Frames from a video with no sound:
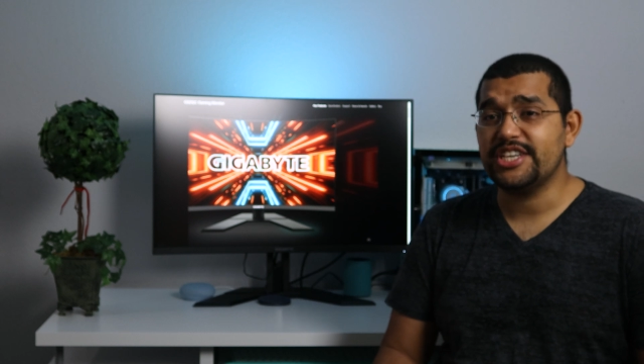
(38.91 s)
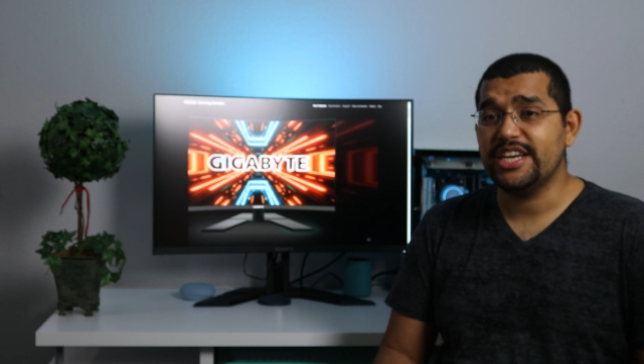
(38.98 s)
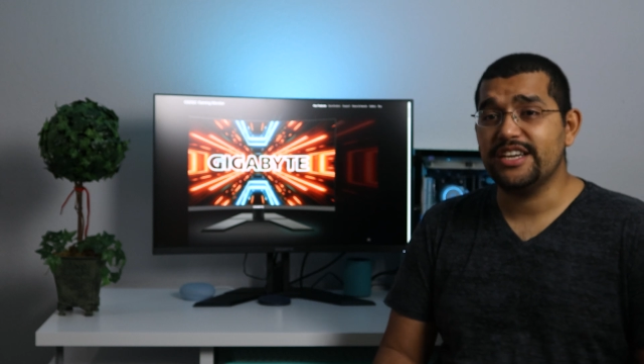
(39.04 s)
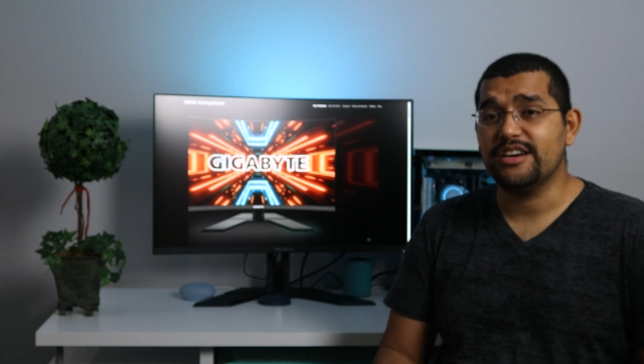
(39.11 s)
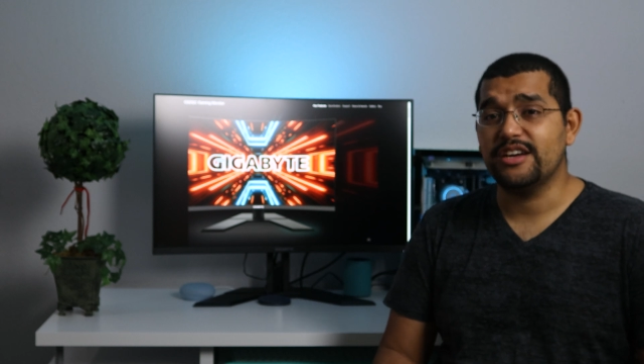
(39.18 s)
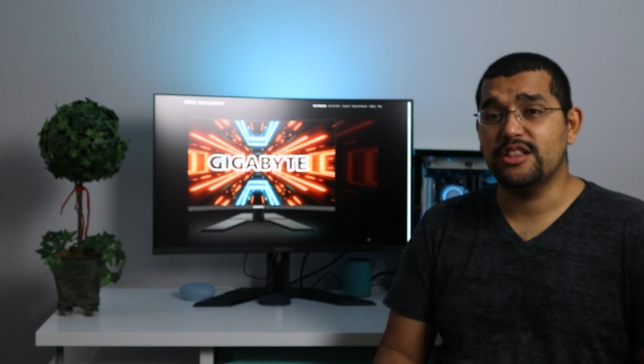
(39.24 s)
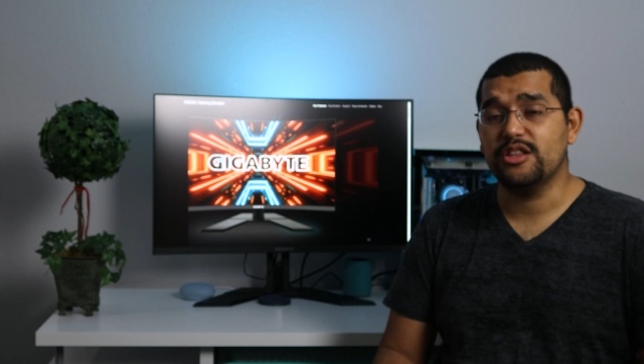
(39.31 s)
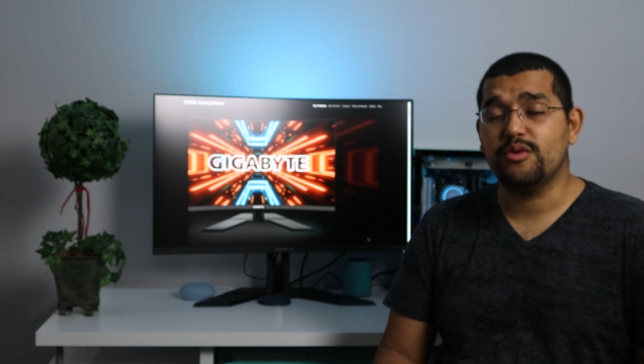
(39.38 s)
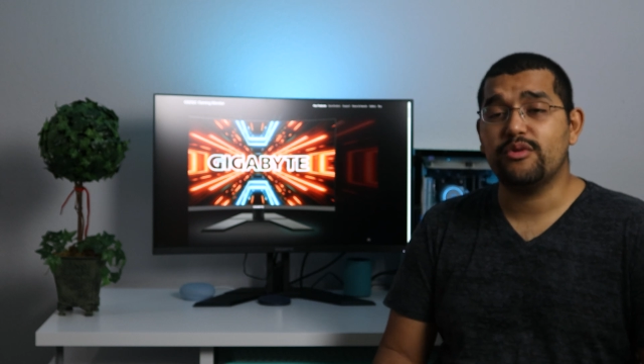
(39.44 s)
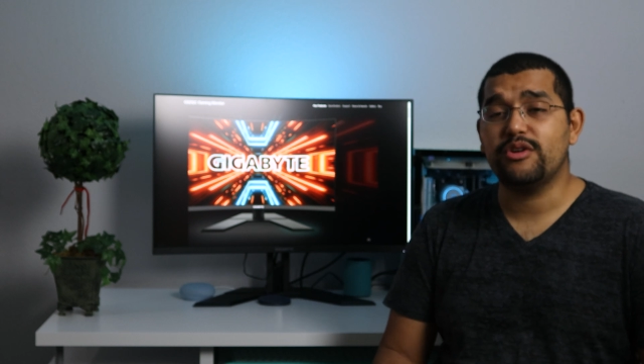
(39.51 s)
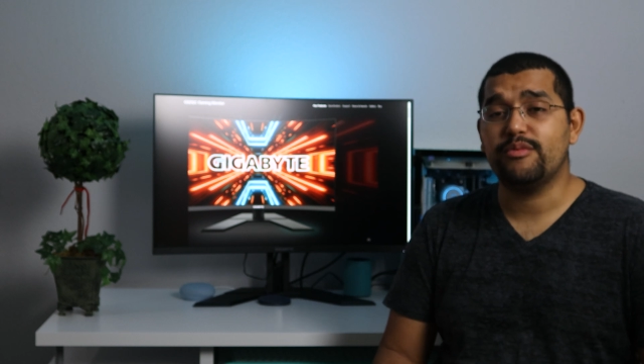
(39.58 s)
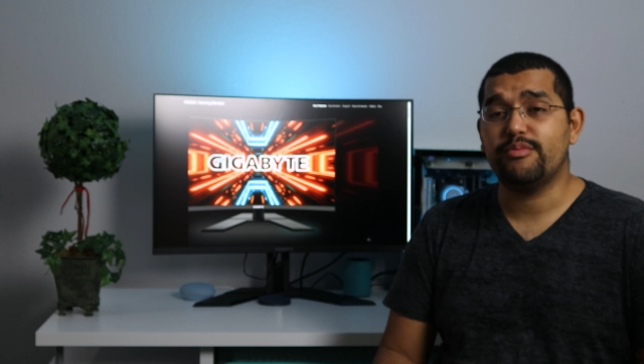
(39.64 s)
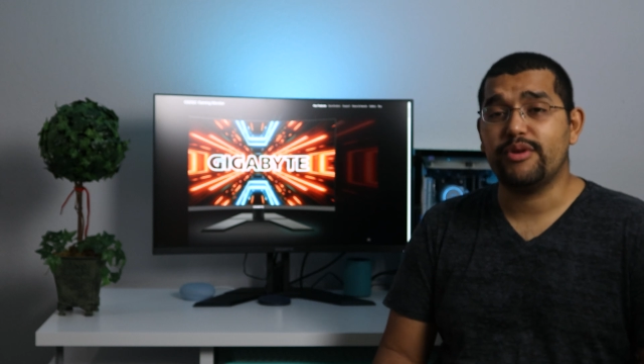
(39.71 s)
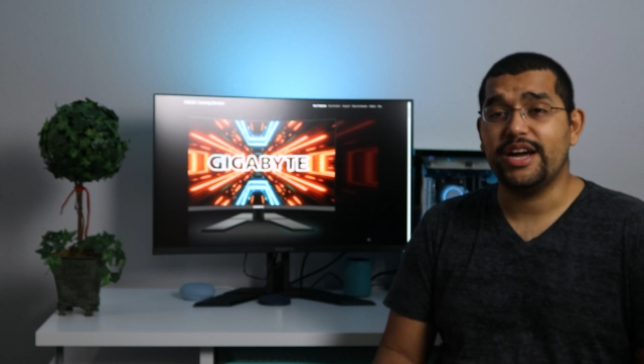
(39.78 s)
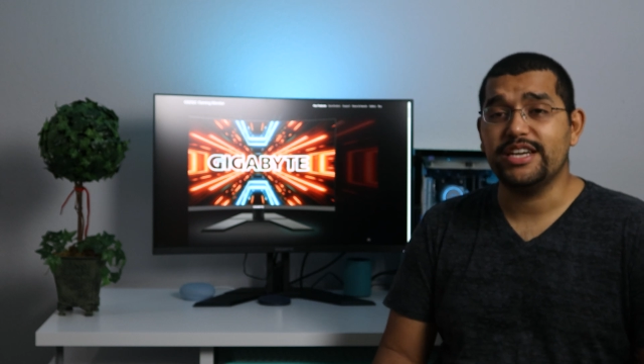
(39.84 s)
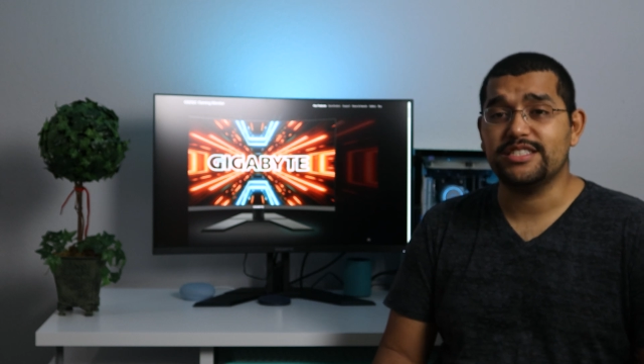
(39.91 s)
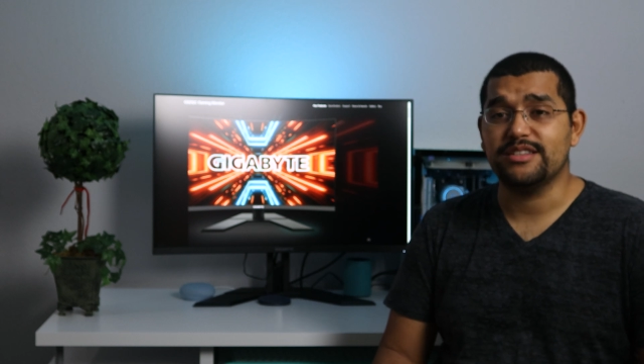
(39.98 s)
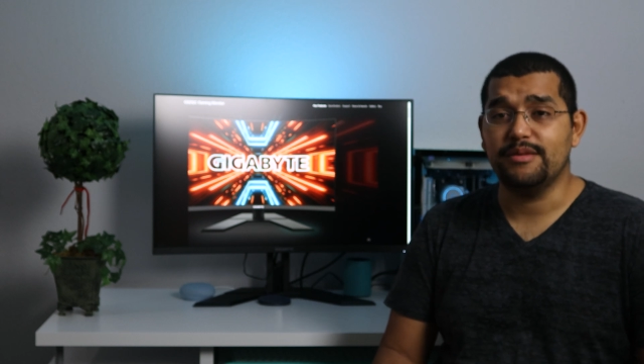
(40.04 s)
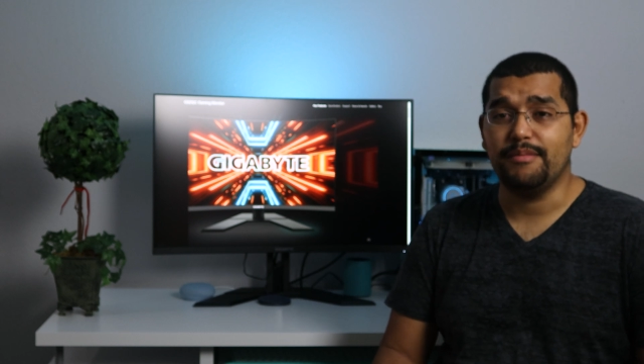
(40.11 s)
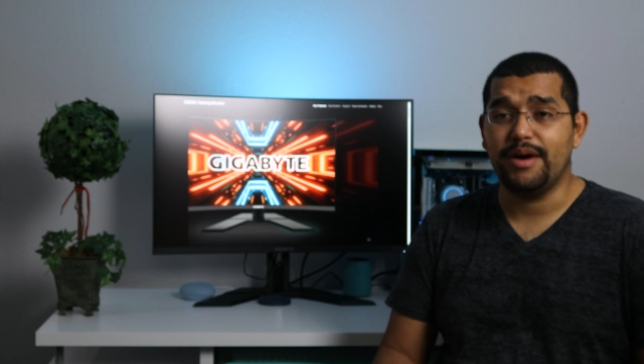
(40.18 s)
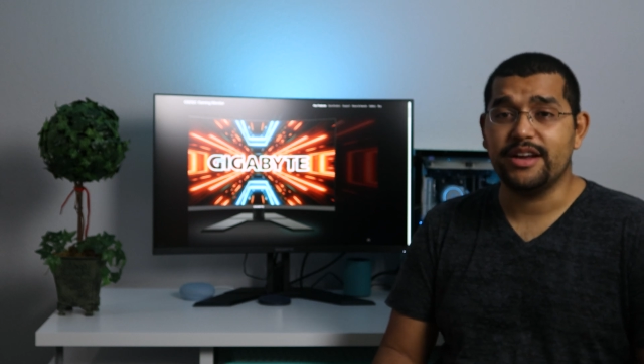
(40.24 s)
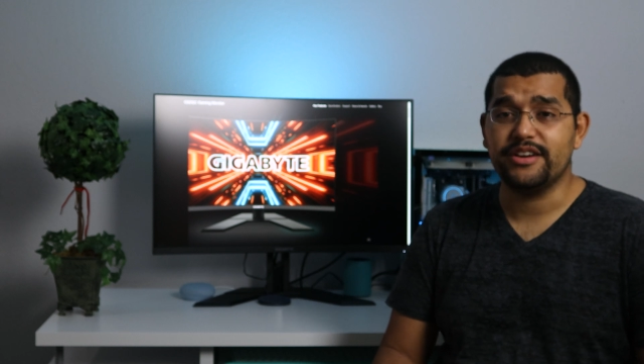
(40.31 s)
take on lower
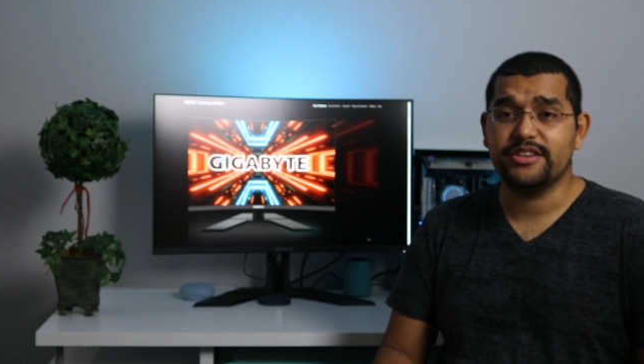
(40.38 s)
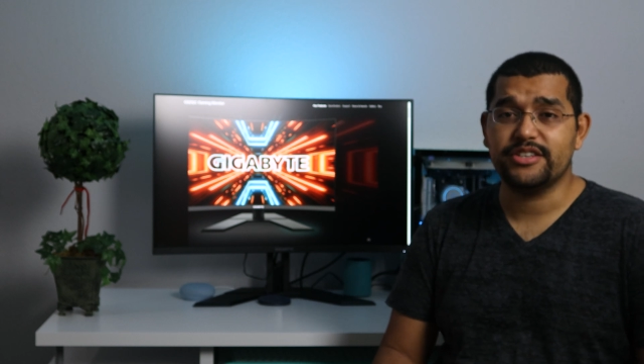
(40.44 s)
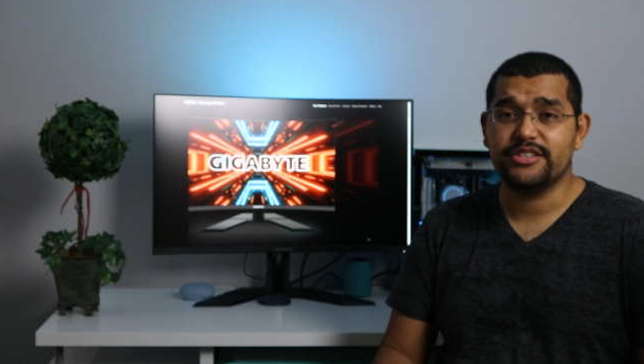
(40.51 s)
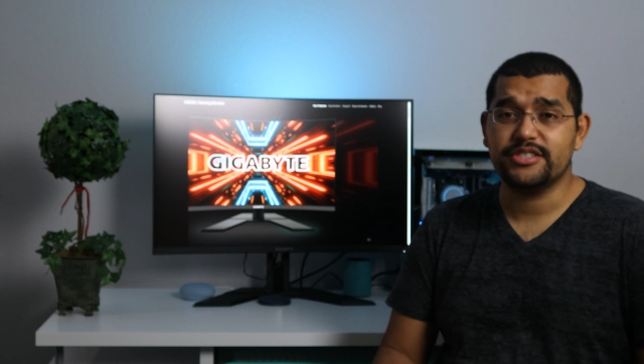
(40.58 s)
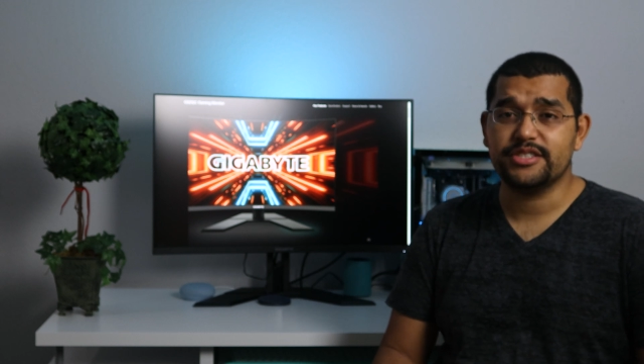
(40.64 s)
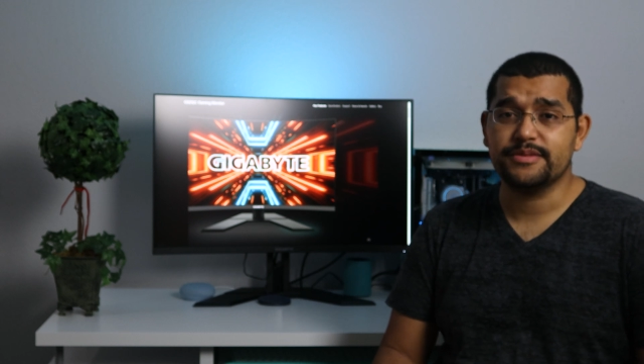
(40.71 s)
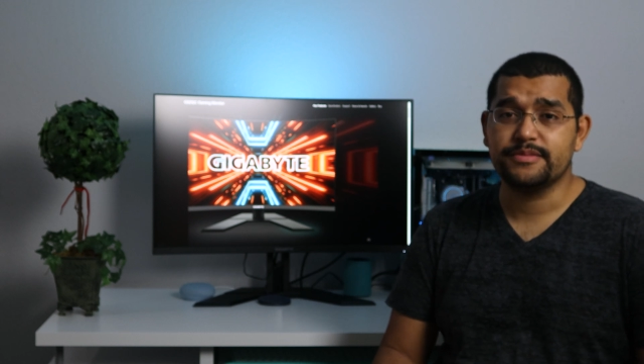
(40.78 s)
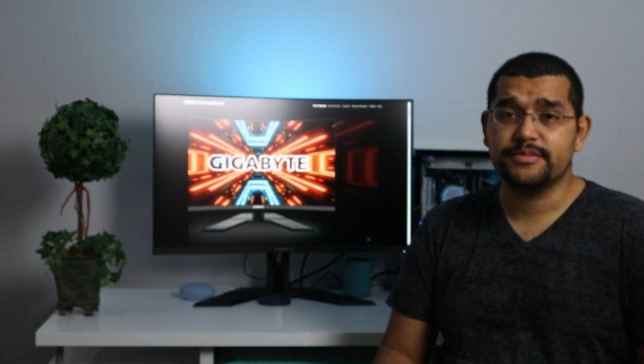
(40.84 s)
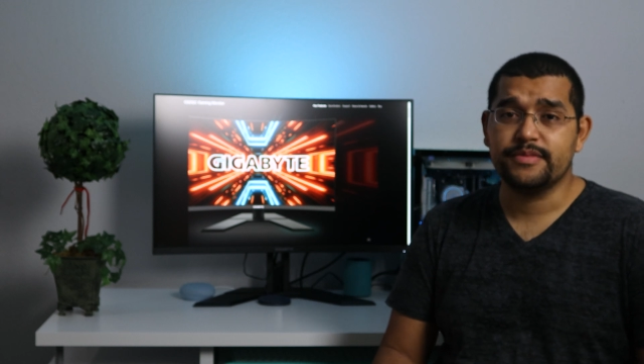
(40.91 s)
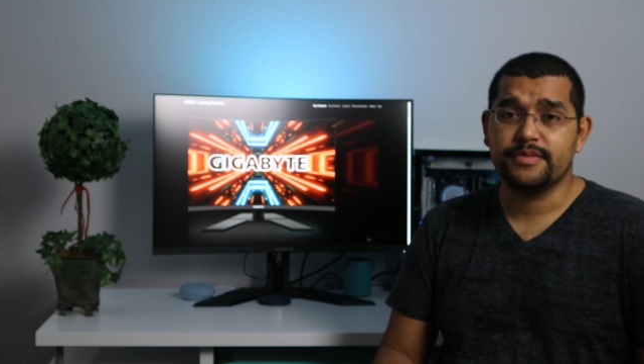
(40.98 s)
priced monitors.